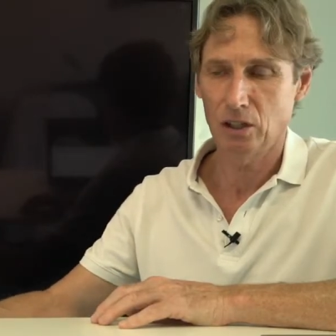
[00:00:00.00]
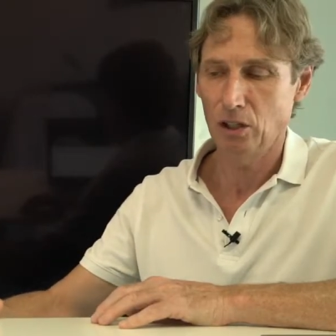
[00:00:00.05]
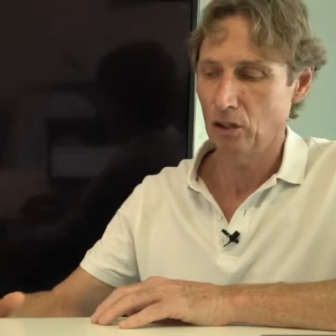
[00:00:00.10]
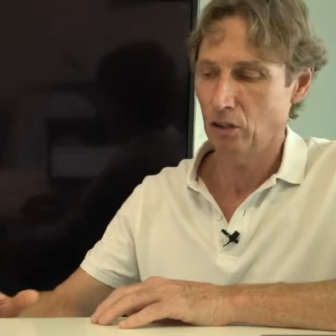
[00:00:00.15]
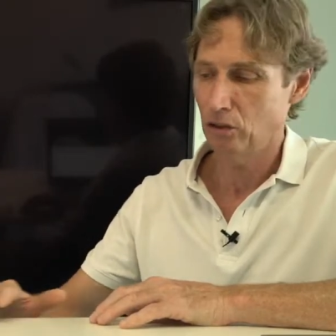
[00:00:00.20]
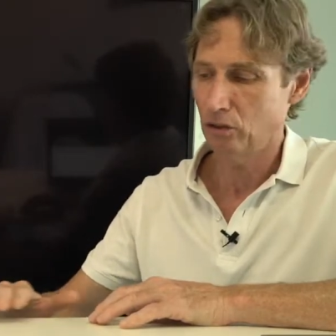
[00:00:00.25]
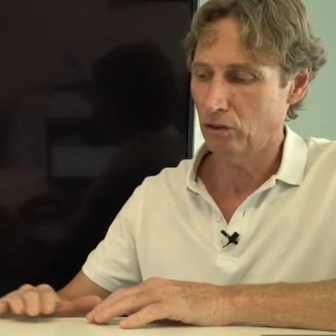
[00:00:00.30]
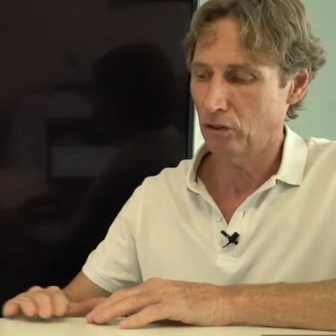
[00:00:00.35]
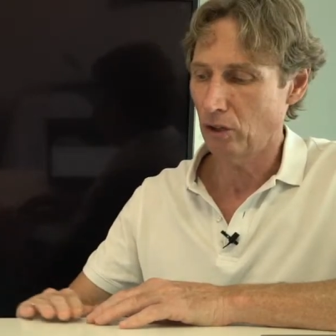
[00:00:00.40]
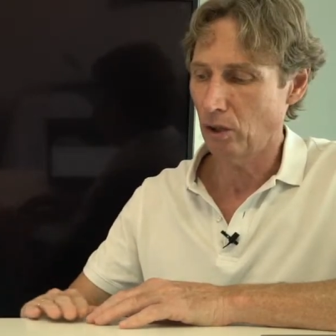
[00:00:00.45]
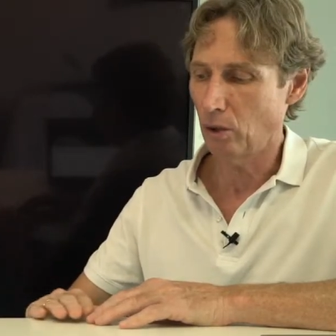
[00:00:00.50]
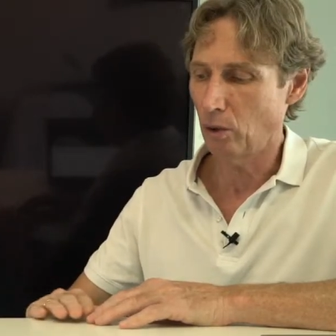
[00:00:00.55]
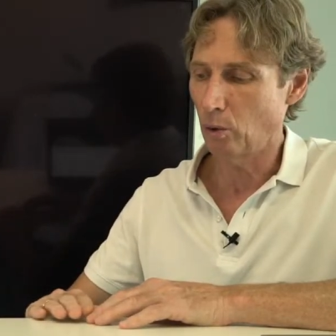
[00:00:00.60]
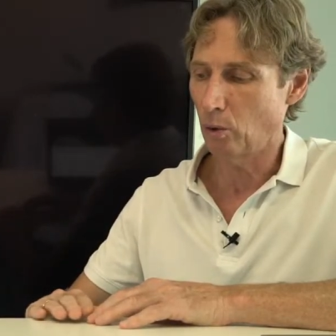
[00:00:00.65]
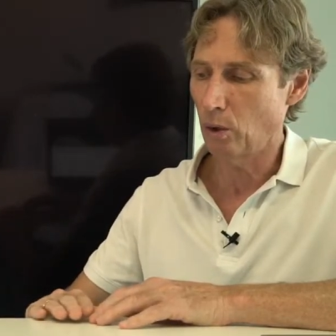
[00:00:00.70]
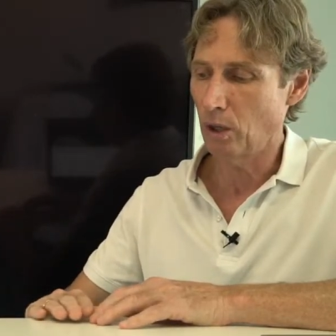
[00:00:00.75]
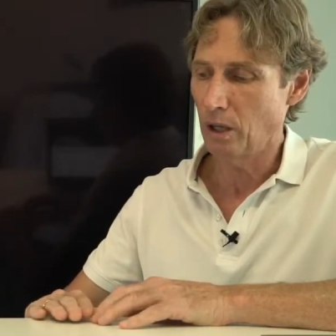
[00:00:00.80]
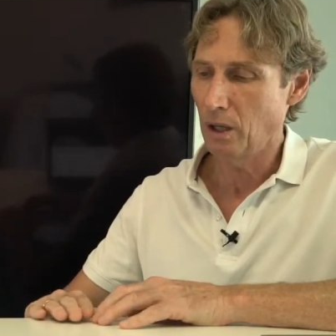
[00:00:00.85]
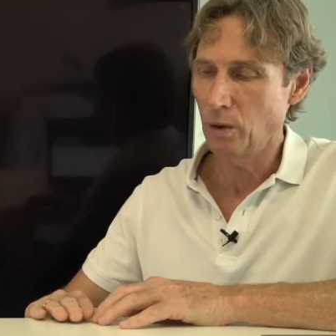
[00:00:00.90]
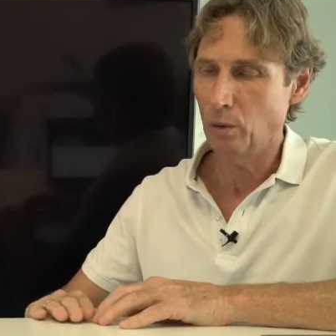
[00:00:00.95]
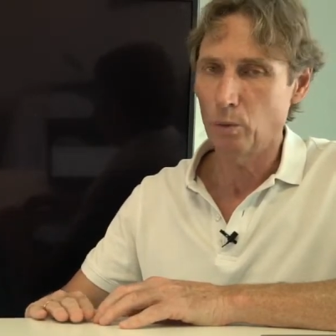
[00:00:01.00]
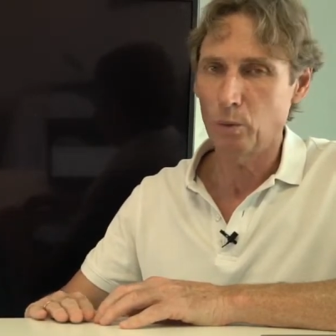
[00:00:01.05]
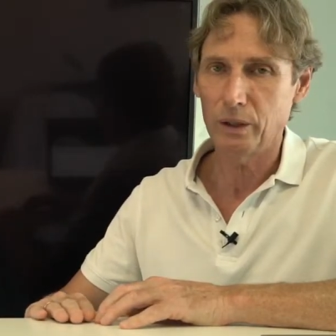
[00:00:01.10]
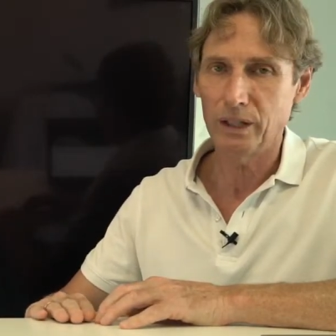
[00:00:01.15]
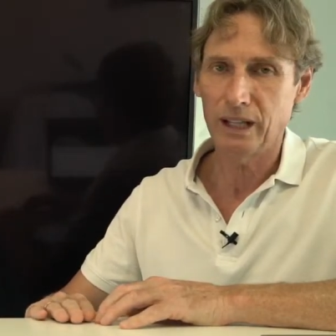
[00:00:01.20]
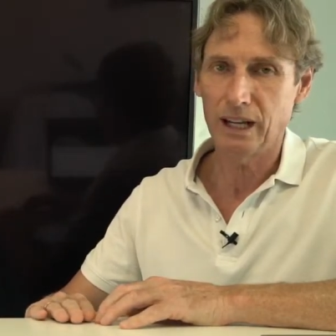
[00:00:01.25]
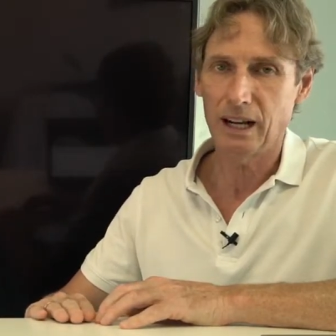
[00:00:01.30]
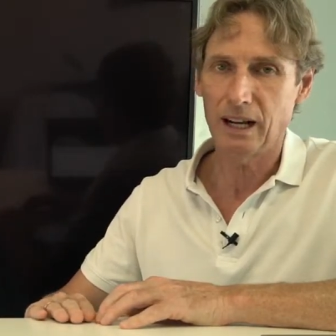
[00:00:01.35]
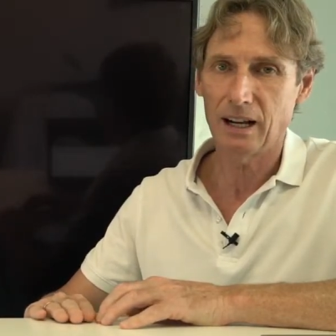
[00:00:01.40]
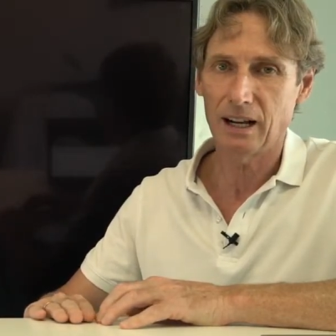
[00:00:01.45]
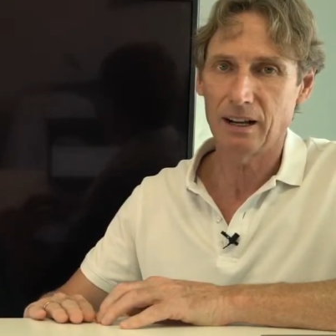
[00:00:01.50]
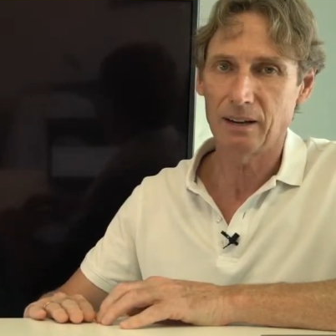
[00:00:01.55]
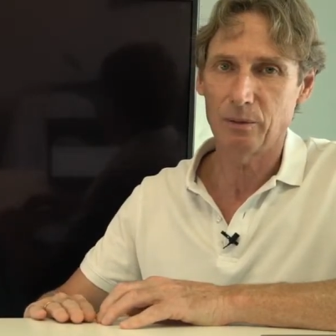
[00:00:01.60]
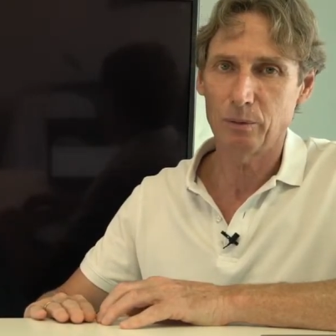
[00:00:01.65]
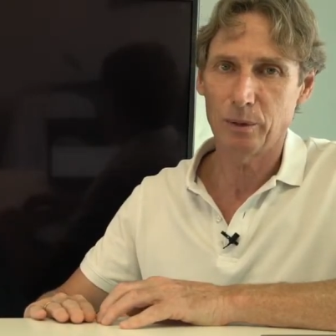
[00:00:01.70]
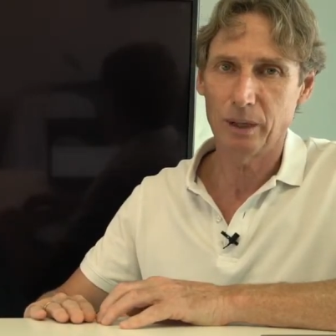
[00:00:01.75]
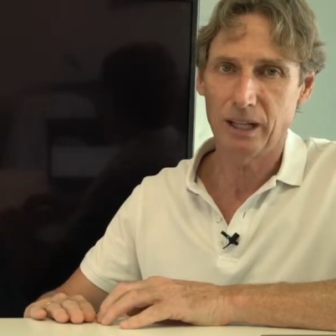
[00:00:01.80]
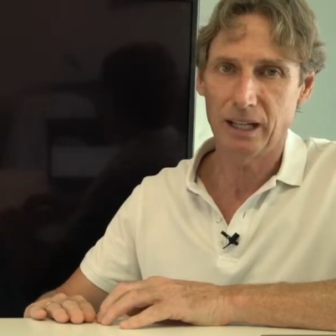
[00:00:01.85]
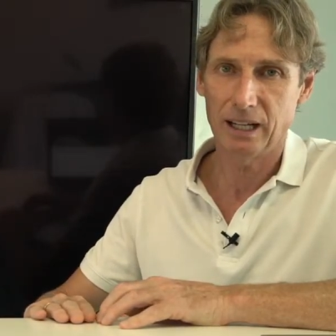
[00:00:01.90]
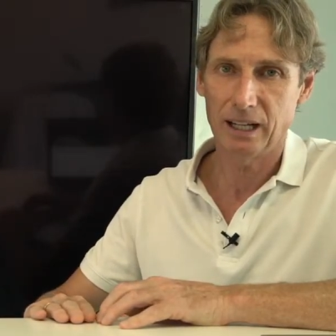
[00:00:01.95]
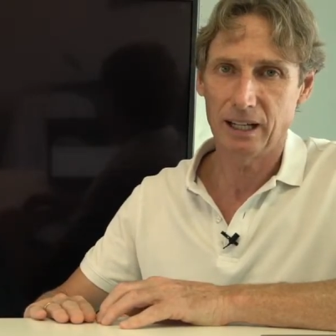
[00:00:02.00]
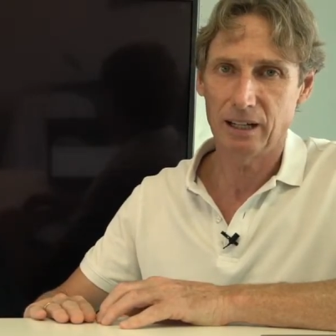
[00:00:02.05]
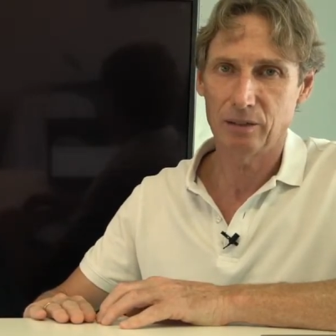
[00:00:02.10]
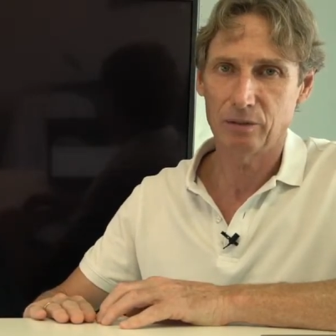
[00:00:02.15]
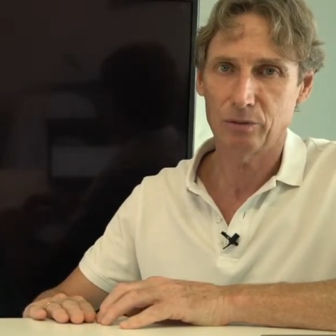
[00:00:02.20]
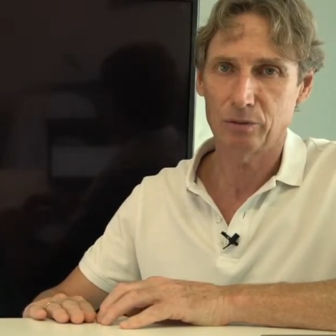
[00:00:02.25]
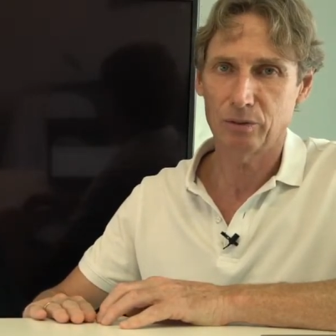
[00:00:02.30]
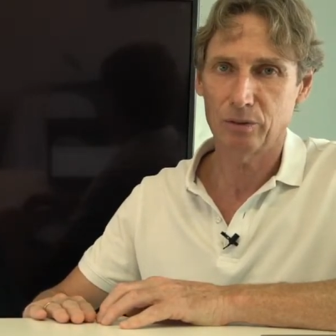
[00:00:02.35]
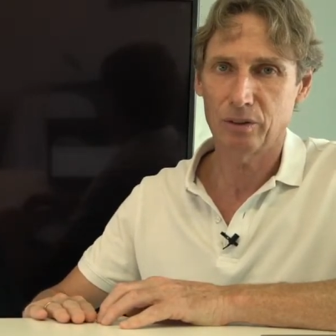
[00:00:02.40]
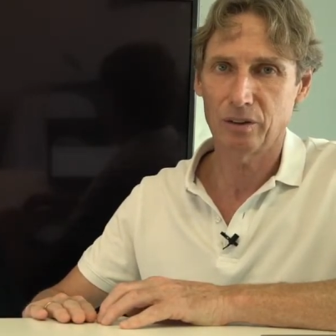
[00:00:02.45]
So we have